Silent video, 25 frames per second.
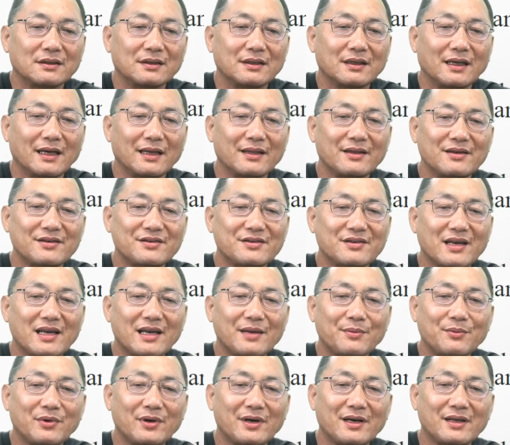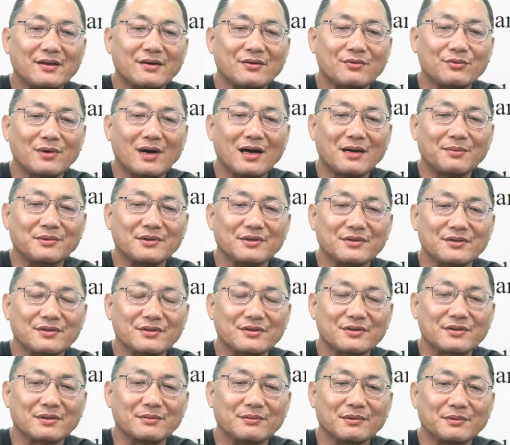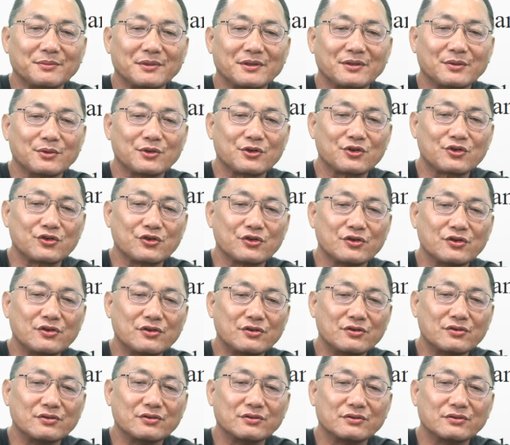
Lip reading: In the same way, the robbers, remember there were 2,